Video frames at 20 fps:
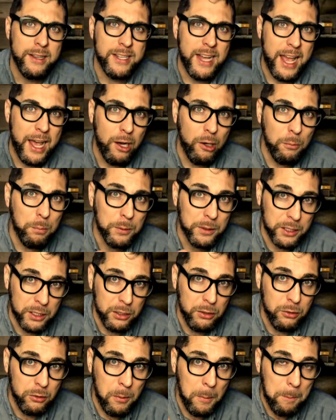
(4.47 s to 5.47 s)
to help
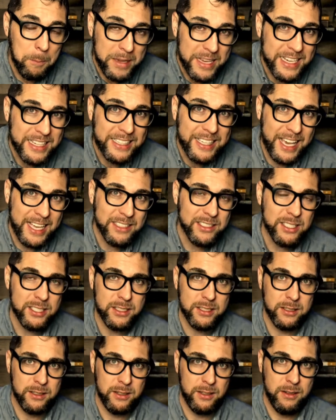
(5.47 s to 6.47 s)
you be
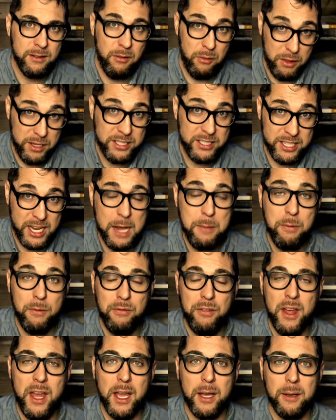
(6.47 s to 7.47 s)
against this type
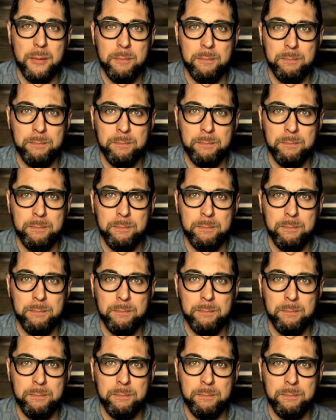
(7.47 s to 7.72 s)
of thing.